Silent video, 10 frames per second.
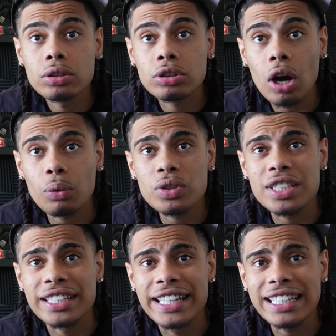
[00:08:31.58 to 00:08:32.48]
Dot was
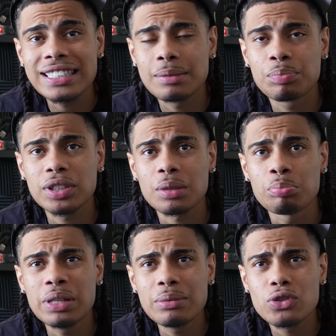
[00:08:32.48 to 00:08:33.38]
addicted, put the
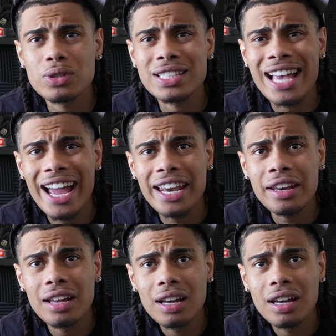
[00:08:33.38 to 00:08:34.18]
bean to his head.